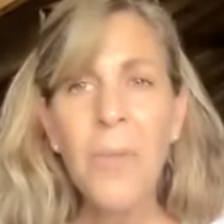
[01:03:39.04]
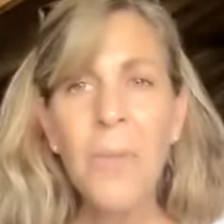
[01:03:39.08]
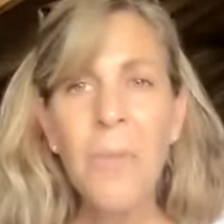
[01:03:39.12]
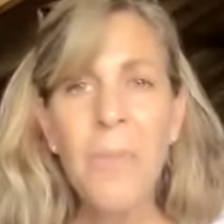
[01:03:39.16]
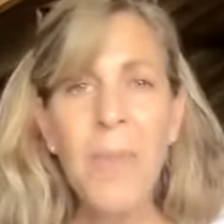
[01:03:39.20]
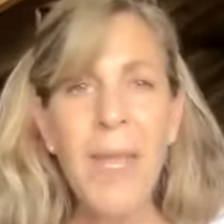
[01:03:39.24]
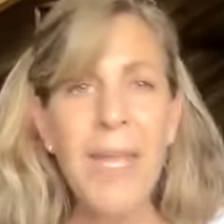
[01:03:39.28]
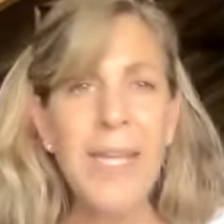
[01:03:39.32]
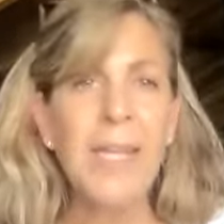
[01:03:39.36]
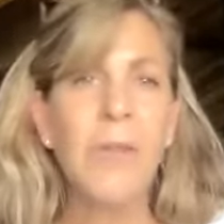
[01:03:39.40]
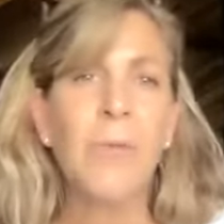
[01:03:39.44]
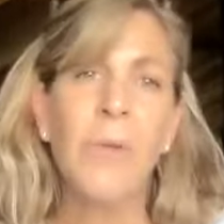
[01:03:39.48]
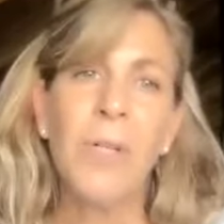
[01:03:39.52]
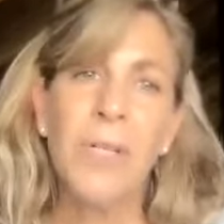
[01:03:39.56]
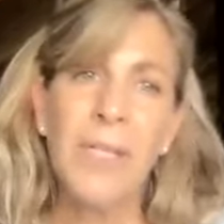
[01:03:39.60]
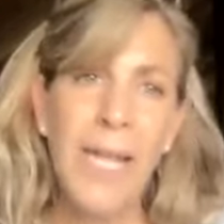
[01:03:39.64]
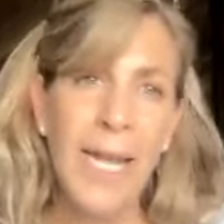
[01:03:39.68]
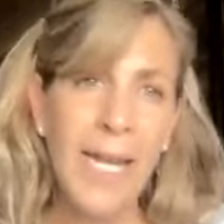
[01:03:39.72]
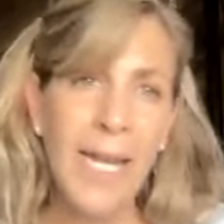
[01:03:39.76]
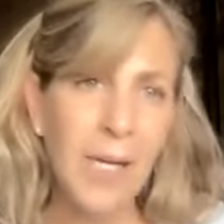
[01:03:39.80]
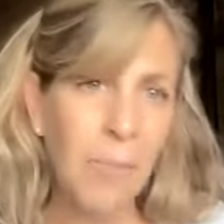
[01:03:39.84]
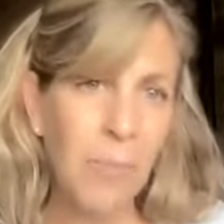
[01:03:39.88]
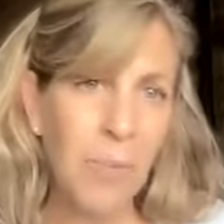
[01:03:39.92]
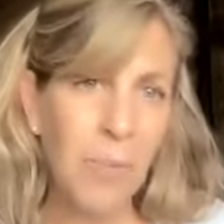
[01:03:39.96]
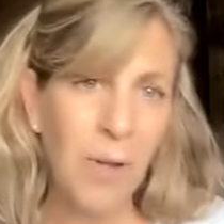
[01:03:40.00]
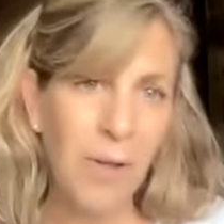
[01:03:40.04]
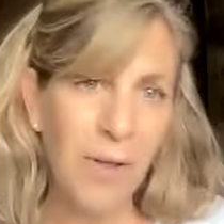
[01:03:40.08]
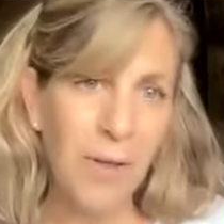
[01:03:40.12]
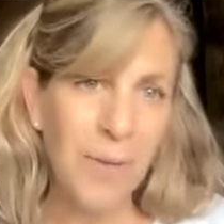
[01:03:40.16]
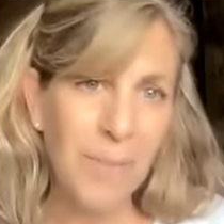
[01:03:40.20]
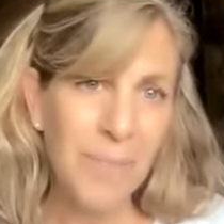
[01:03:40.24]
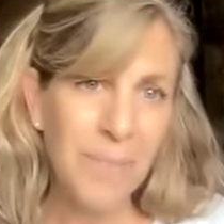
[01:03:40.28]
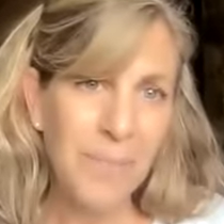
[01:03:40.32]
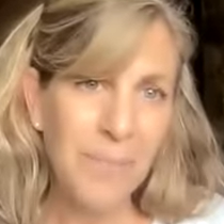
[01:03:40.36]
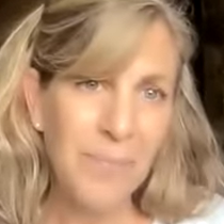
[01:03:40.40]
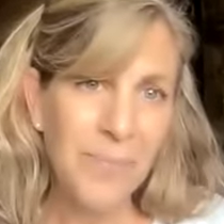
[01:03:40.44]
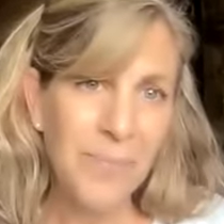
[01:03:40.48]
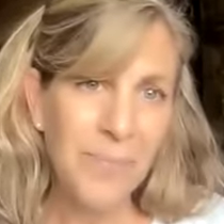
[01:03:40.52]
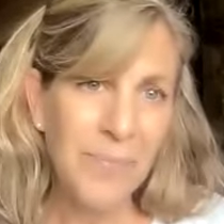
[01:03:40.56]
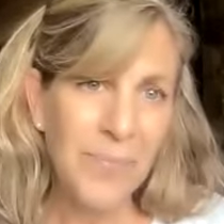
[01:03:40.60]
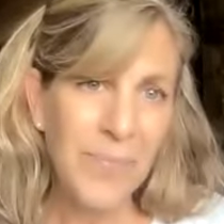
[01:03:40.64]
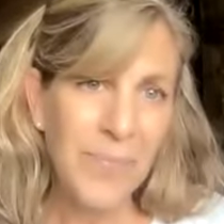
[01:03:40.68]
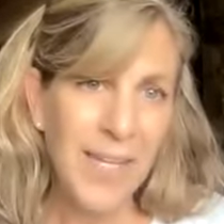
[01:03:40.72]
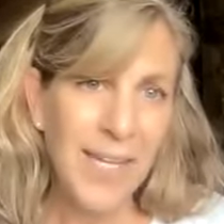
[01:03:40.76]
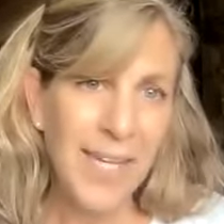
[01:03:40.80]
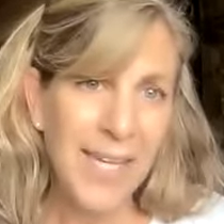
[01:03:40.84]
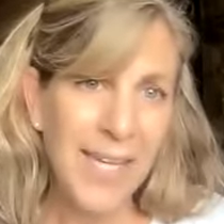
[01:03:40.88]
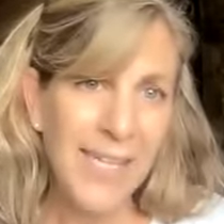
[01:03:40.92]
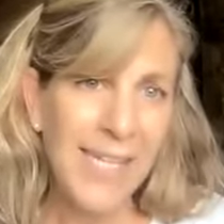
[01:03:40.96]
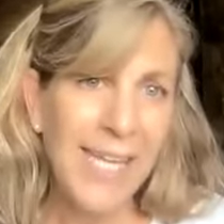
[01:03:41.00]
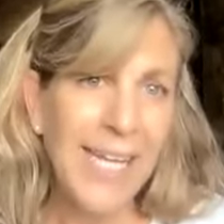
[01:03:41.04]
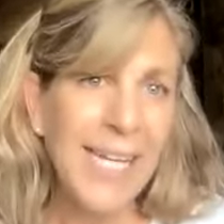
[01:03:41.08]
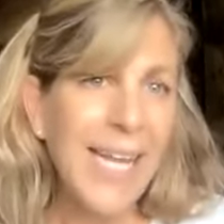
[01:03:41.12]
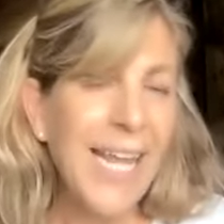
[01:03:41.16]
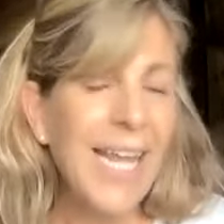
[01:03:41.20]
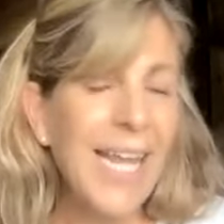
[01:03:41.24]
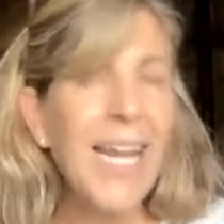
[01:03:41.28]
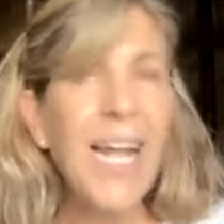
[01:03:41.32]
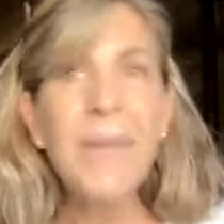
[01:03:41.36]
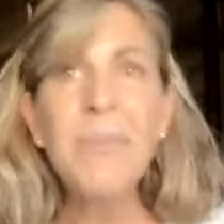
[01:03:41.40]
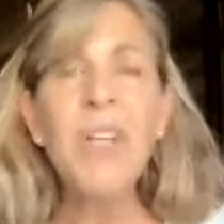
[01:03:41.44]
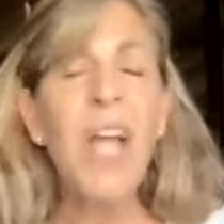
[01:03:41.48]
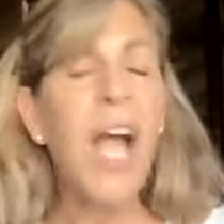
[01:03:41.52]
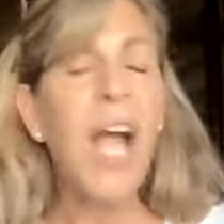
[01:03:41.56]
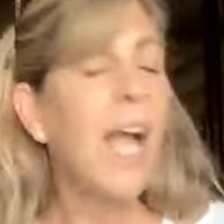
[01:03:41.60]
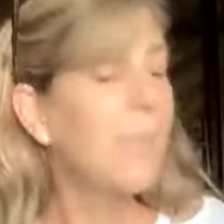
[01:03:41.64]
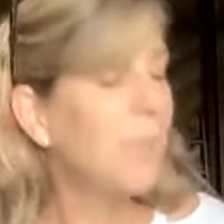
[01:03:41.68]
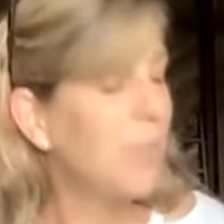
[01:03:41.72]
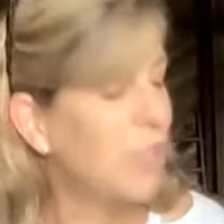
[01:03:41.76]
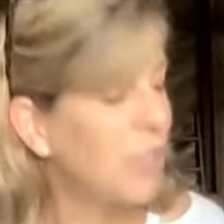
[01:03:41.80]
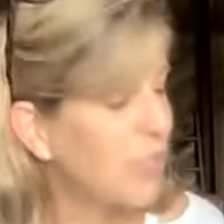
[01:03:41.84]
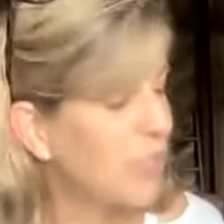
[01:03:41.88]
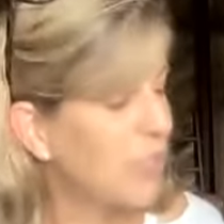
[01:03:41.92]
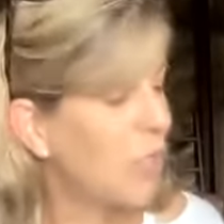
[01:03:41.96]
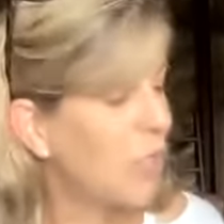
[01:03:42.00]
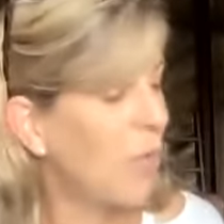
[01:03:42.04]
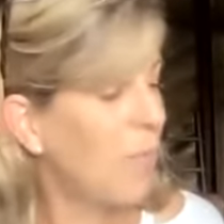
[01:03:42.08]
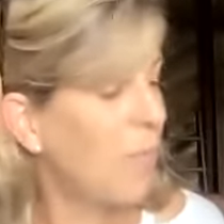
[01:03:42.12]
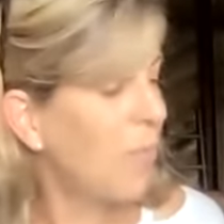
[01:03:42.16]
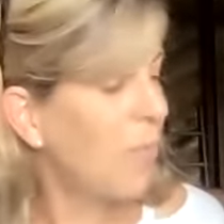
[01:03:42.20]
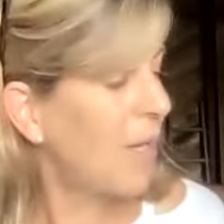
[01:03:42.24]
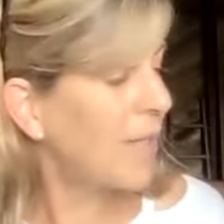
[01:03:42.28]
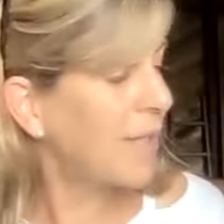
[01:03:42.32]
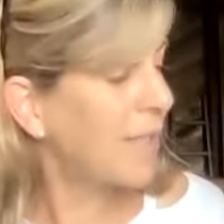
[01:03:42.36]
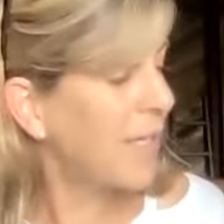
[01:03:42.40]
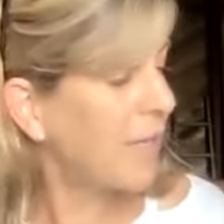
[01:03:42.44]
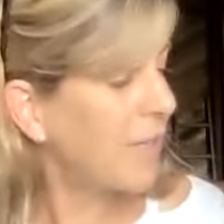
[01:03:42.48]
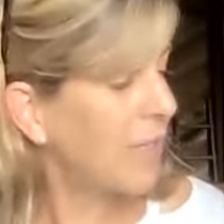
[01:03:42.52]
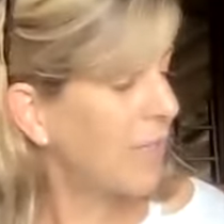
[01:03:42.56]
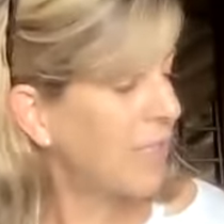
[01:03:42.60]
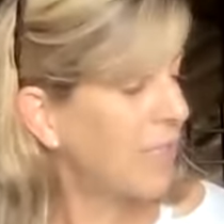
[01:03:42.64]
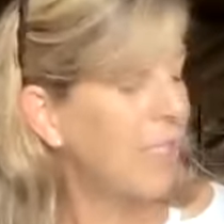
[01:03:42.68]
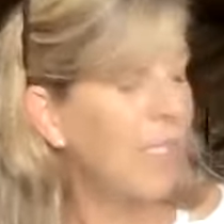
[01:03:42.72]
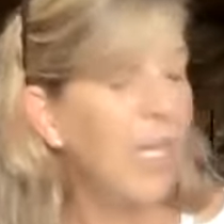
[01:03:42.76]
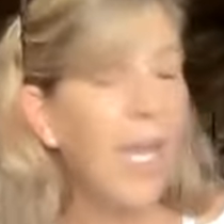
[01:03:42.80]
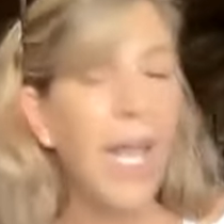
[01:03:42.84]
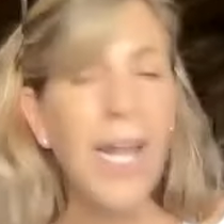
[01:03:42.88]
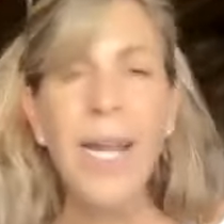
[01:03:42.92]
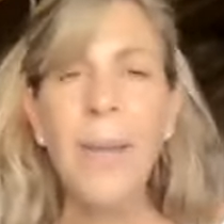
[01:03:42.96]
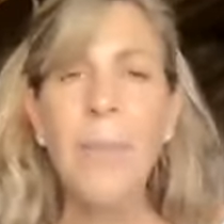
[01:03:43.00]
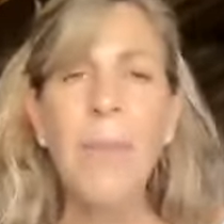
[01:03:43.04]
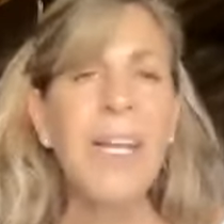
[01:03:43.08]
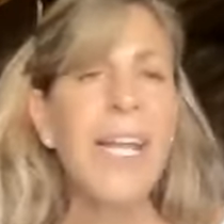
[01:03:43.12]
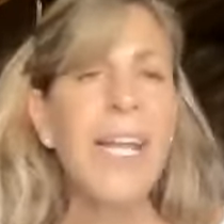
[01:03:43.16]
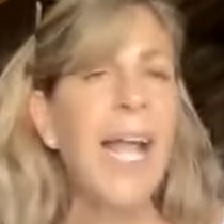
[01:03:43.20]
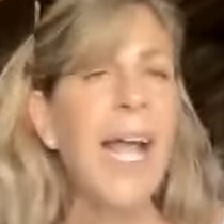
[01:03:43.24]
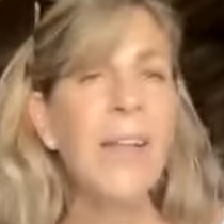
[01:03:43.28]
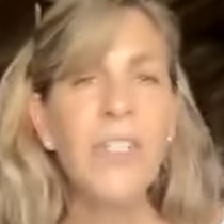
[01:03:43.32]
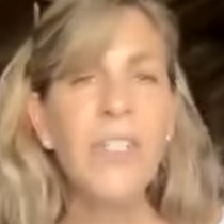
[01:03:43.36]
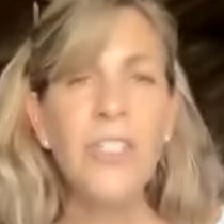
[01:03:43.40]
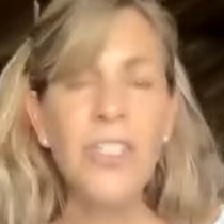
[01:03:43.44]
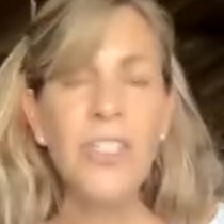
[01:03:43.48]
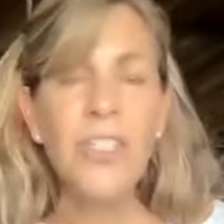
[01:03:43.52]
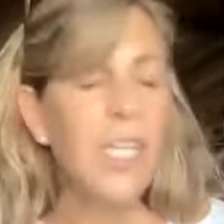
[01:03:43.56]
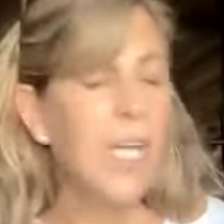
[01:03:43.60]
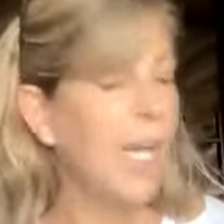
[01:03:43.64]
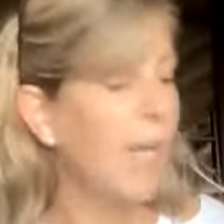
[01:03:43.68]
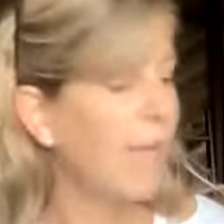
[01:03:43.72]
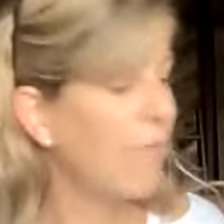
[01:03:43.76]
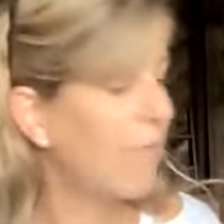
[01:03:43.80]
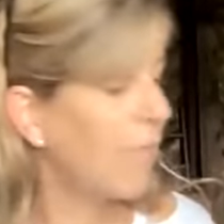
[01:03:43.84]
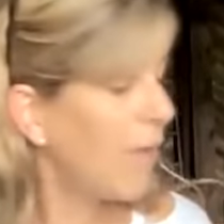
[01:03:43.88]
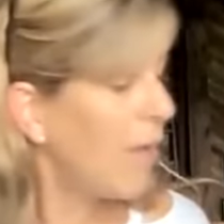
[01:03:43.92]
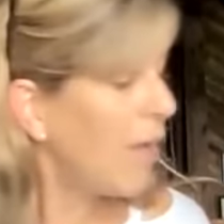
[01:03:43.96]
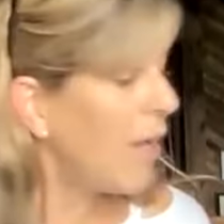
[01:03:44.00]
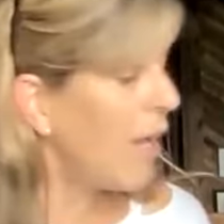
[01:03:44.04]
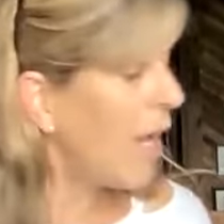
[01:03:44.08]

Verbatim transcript: make it relatable. Like, and I'm just so impressed and I'm like, how does she have...